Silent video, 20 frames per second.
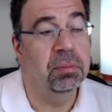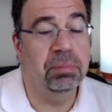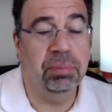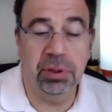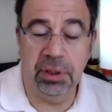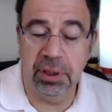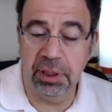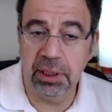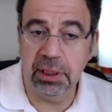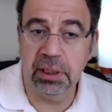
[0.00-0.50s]

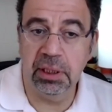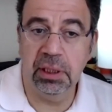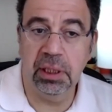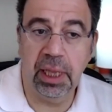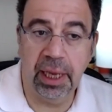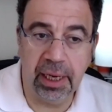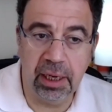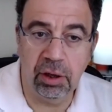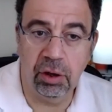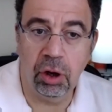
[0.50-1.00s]

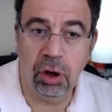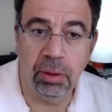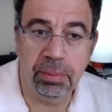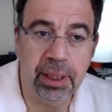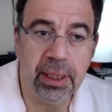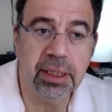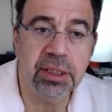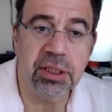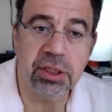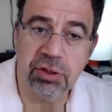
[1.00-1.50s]
political,
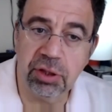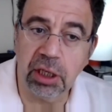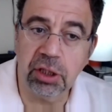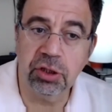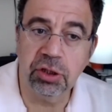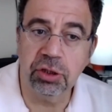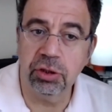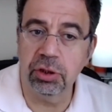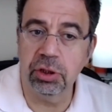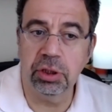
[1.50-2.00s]
economic,
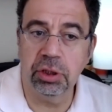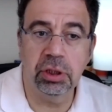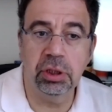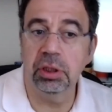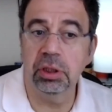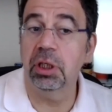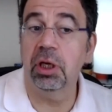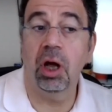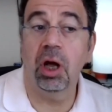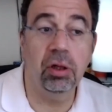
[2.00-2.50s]

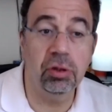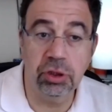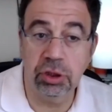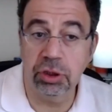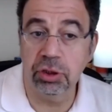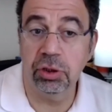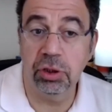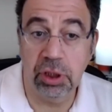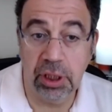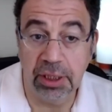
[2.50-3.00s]
structural,
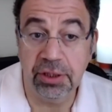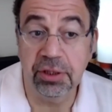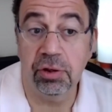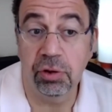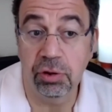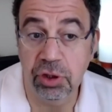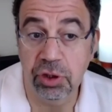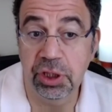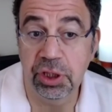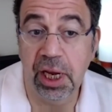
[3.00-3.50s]
cultural
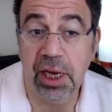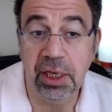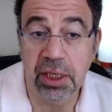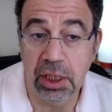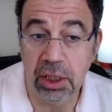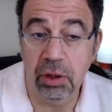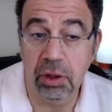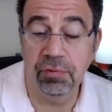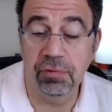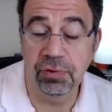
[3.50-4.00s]

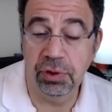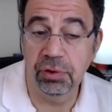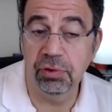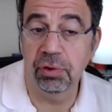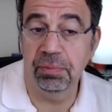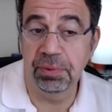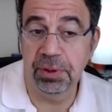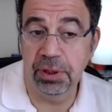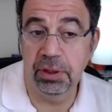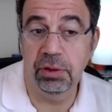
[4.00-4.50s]
heterogeneity of the
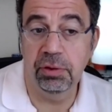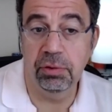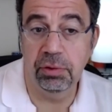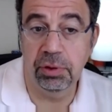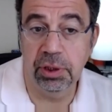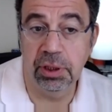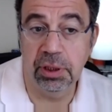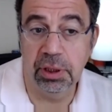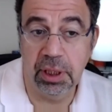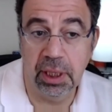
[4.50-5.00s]
European
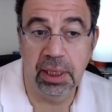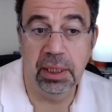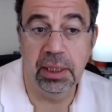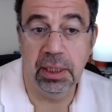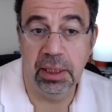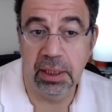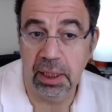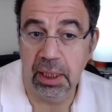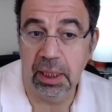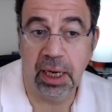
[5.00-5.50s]
Union.
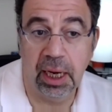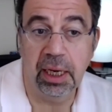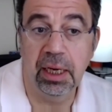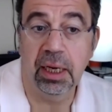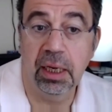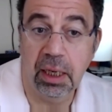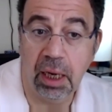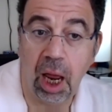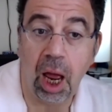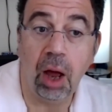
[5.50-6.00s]
And
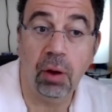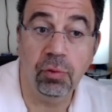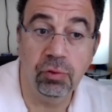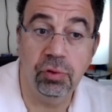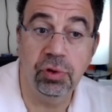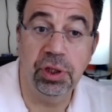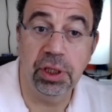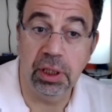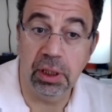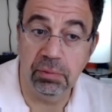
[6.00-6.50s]
again, how
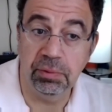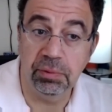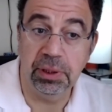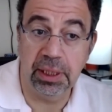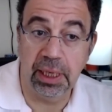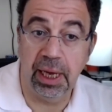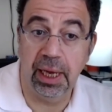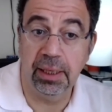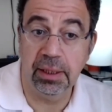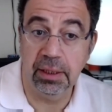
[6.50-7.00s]
to deal
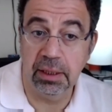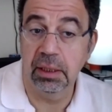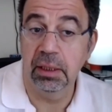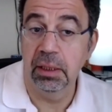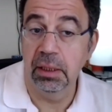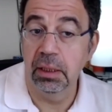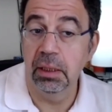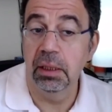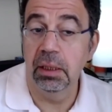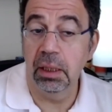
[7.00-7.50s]
with that
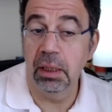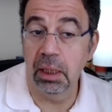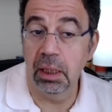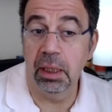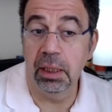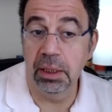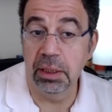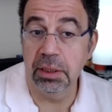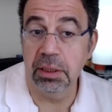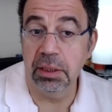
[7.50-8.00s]

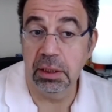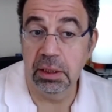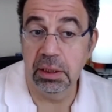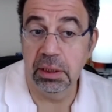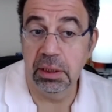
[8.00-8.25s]
is